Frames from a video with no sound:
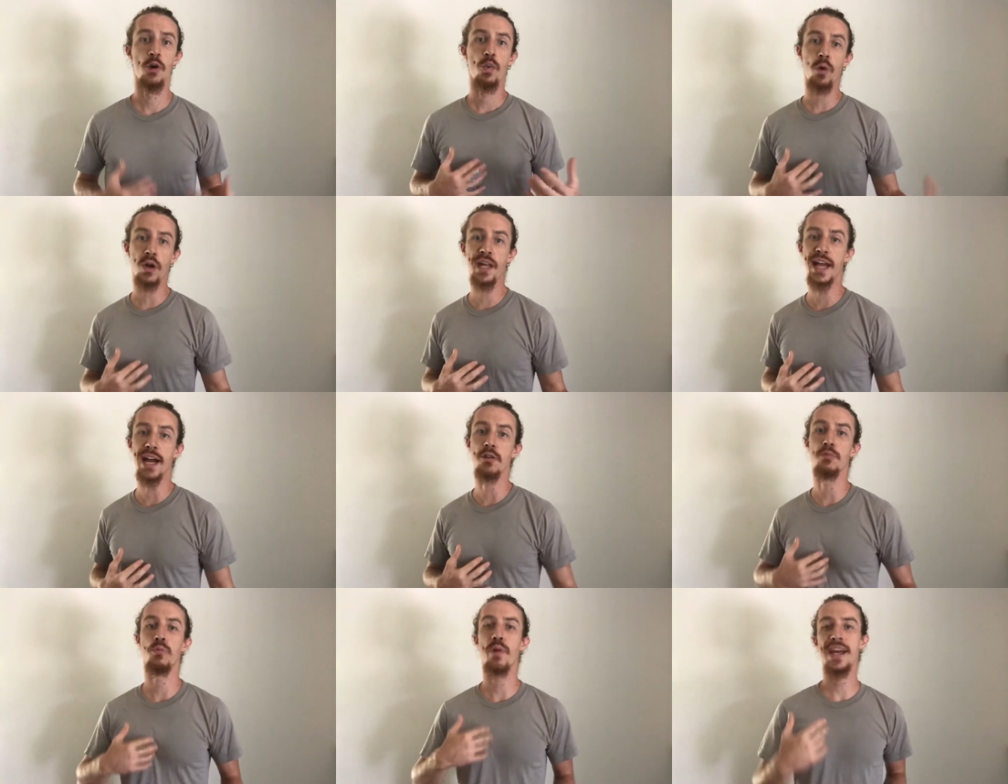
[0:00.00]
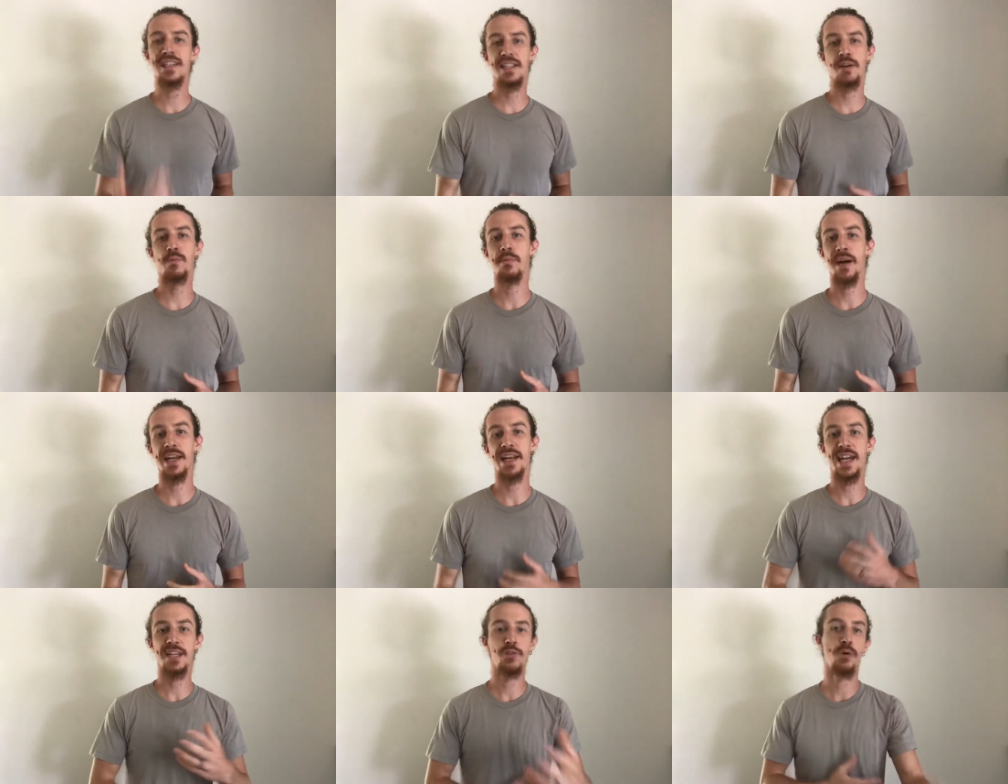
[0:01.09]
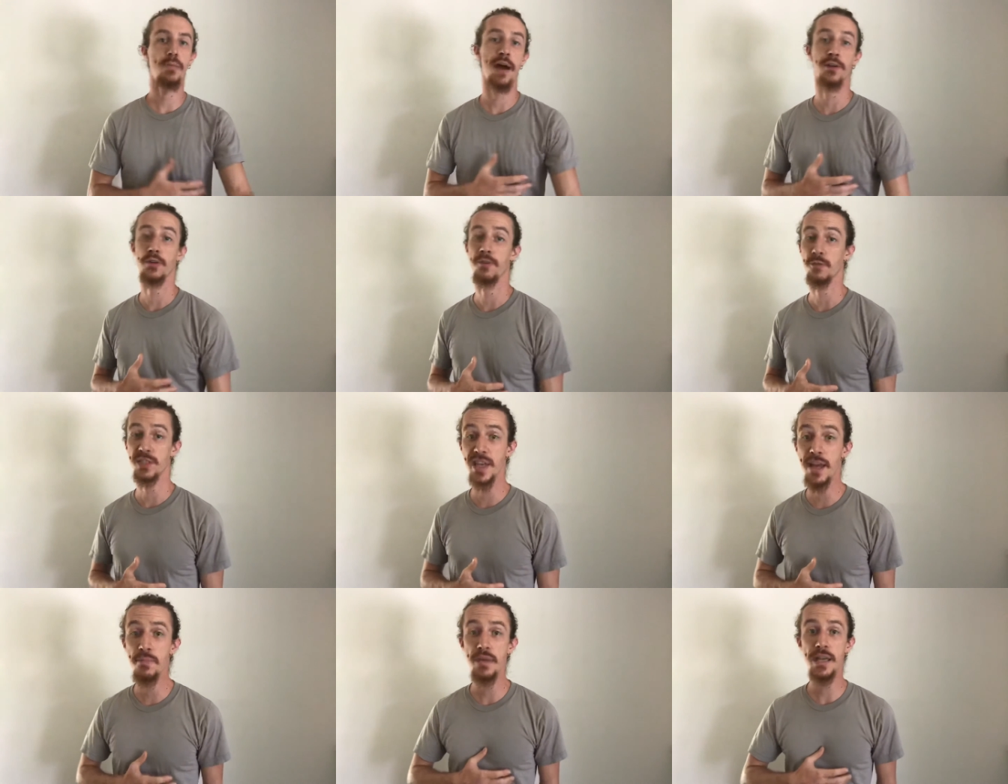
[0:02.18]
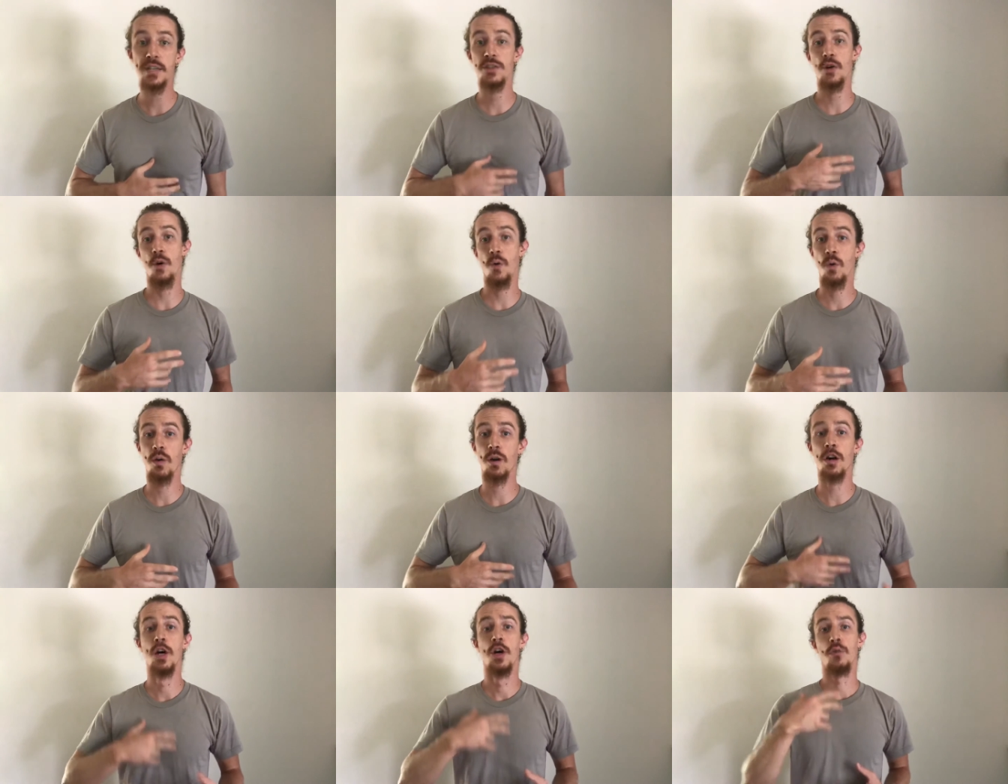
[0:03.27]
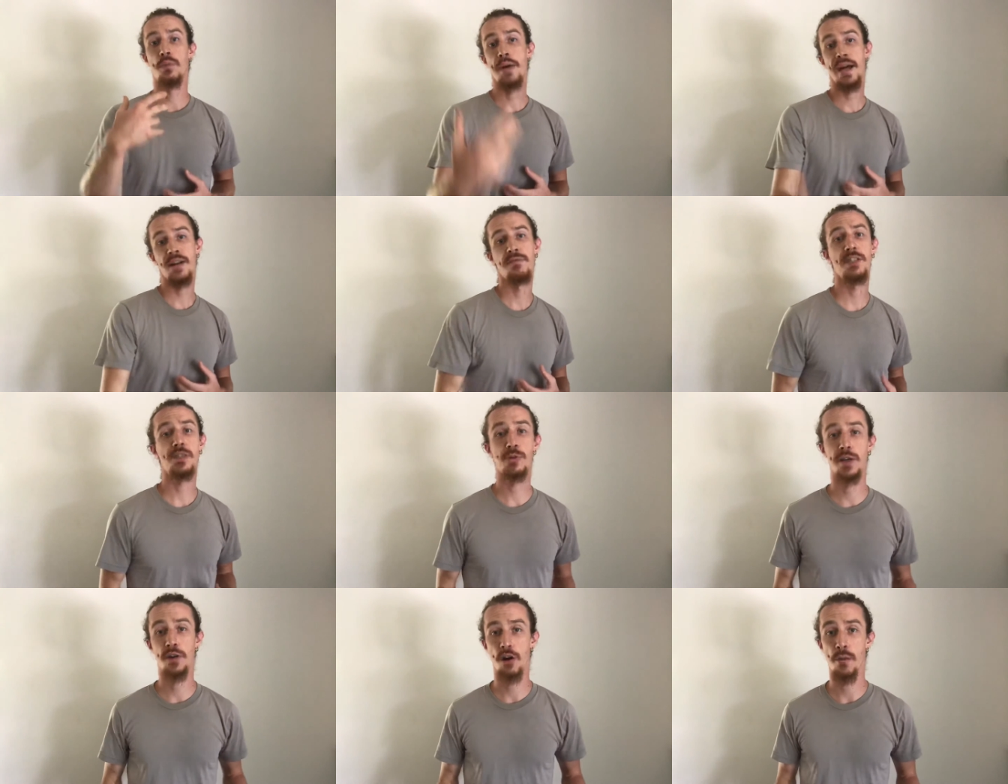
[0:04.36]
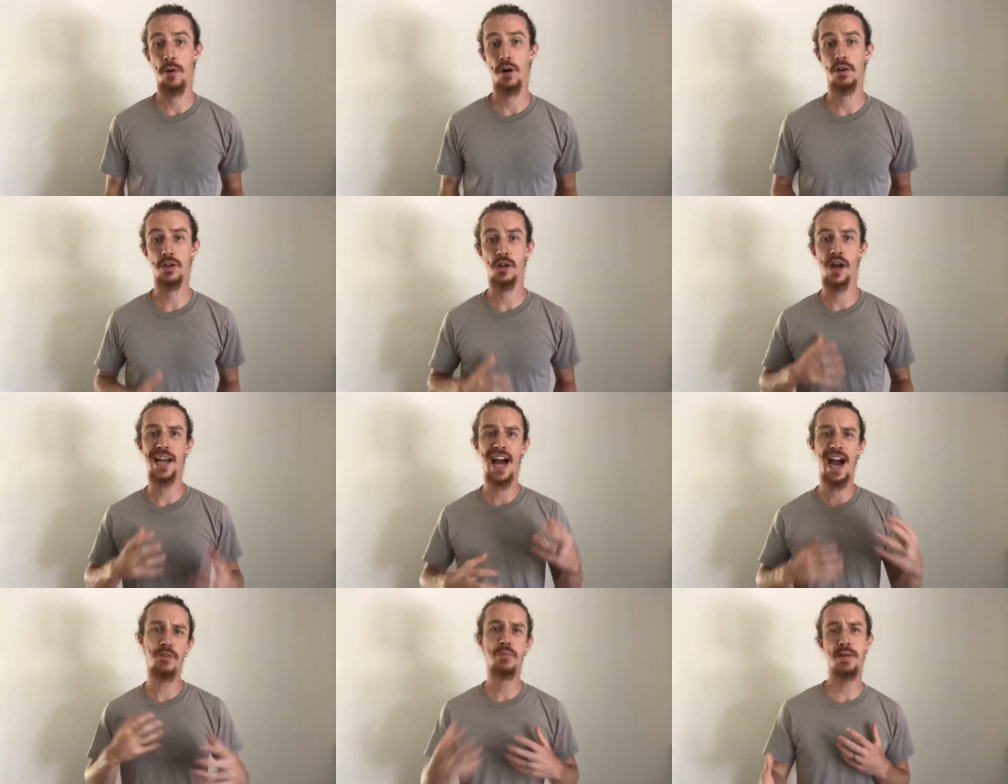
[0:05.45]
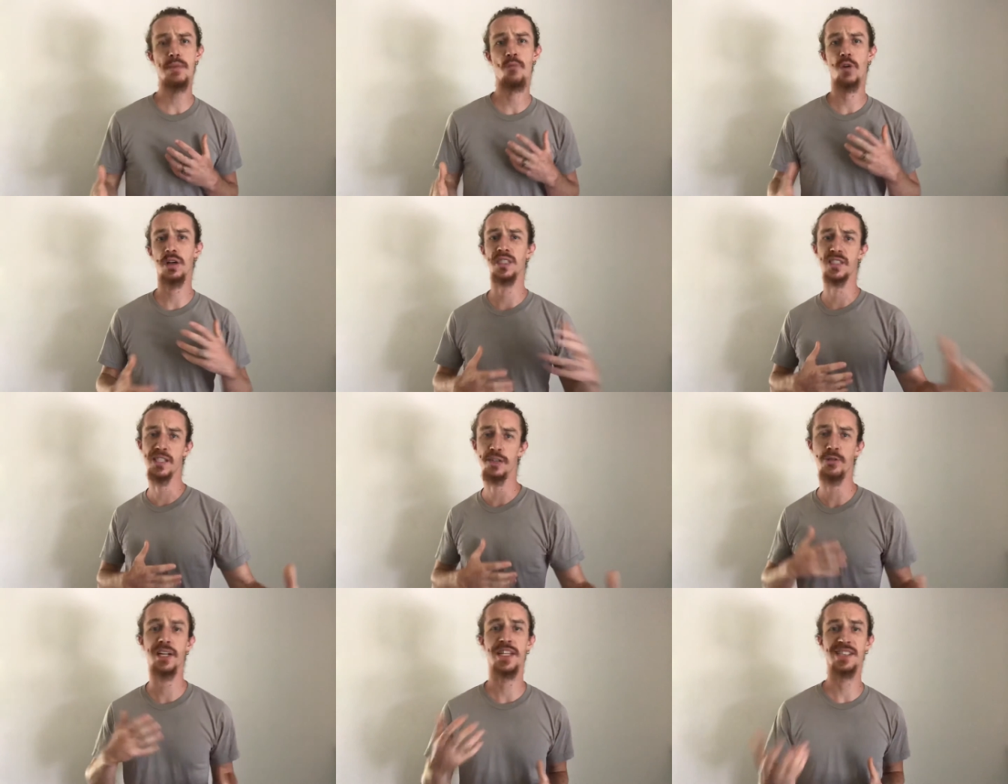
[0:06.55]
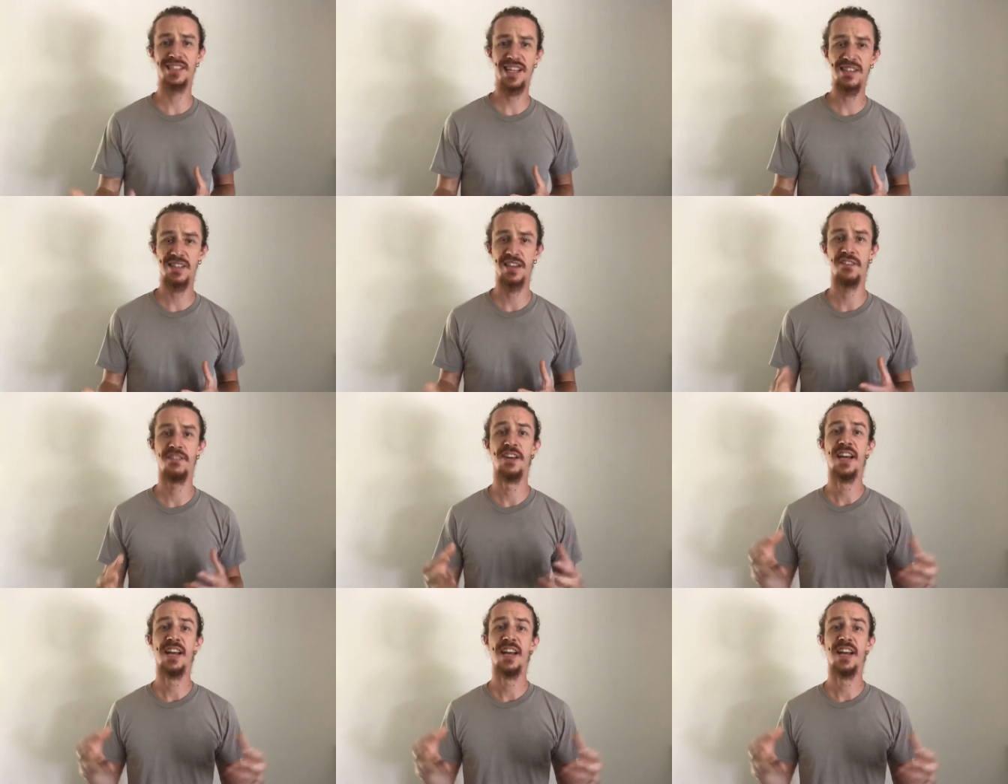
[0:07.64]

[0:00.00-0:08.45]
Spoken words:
working out ways that we might get into a pattern of resentment or repetitively trigger our partner, and how to be more considerate and sensitive